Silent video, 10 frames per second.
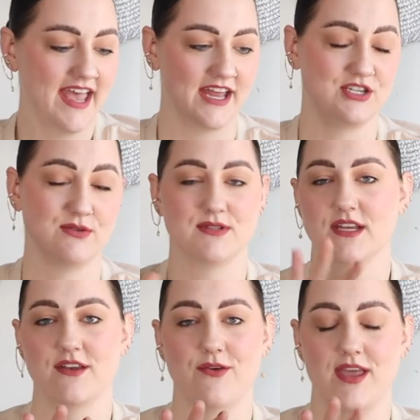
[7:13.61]
and she was
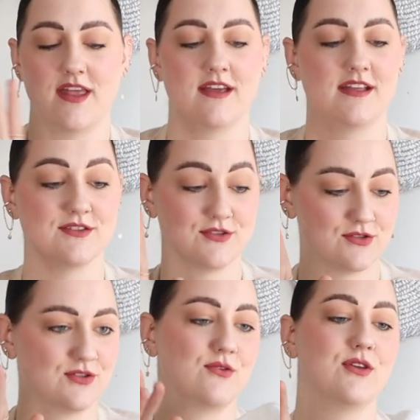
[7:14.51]
like no Hannah it's
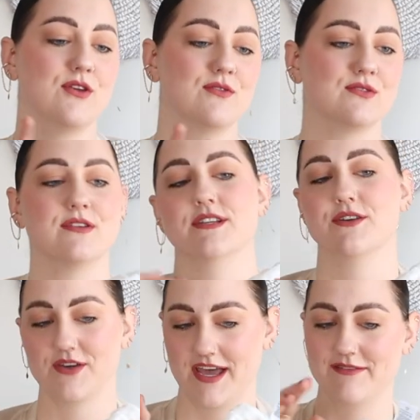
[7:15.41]
so cute so I was
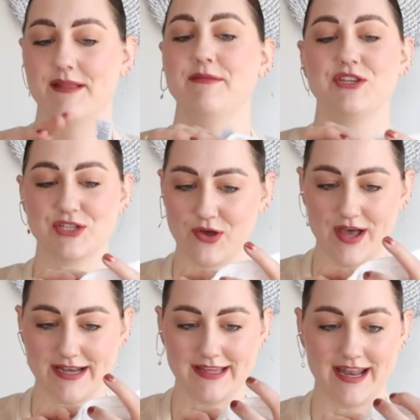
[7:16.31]
like okay let me just go
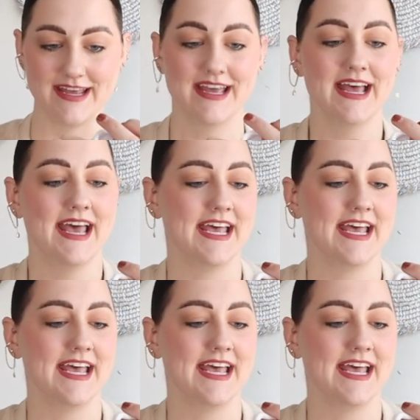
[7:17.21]
ahead and get it.